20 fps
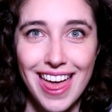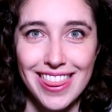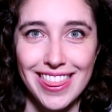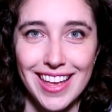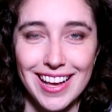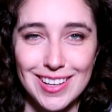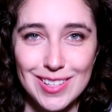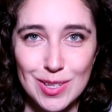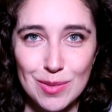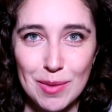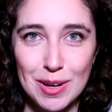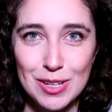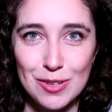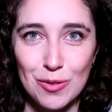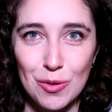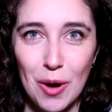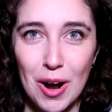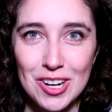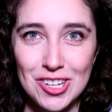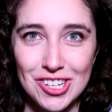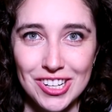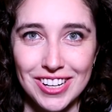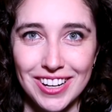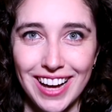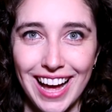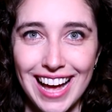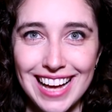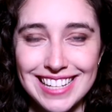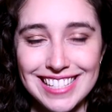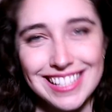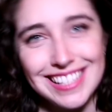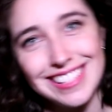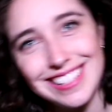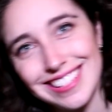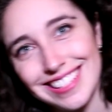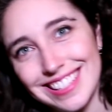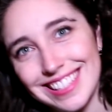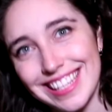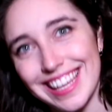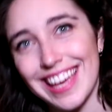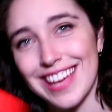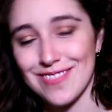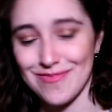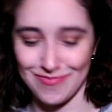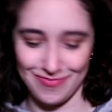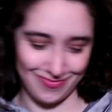thanks so much for watching, you guys. See ya.